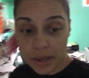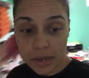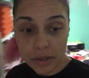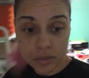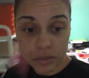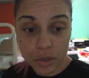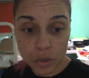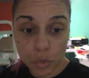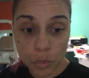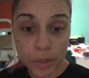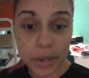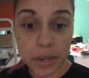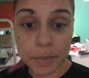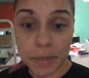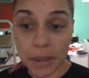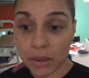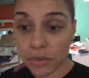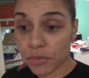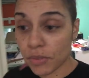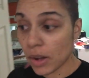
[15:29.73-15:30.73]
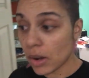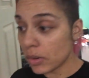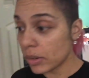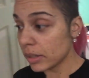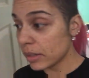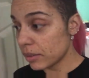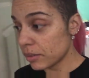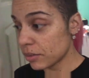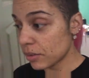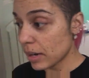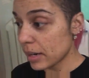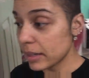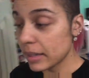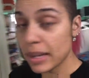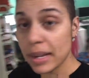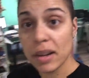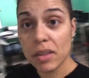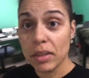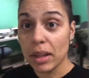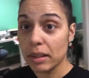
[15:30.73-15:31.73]
I don't know where my phone is right
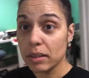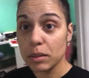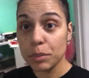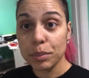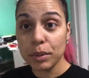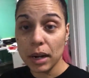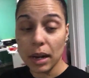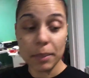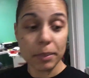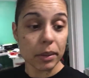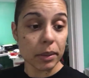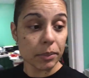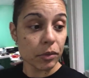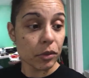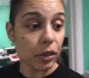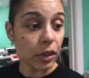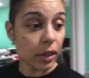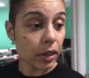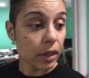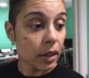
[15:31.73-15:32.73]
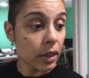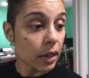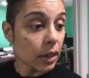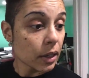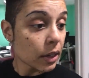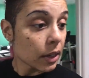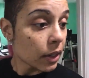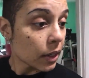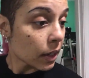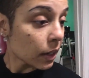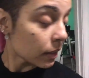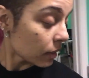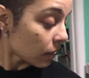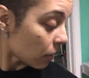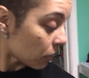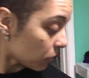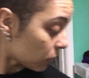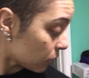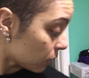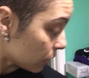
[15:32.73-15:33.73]
now. That's a problem for
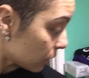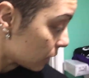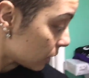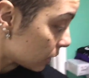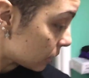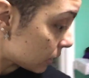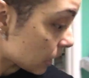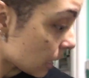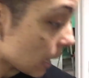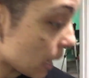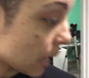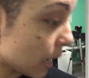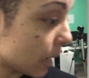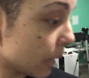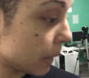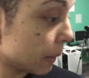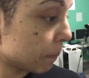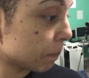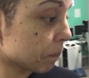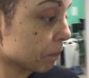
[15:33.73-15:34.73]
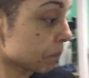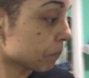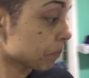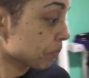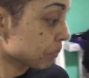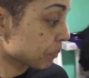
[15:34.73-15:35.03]
another time.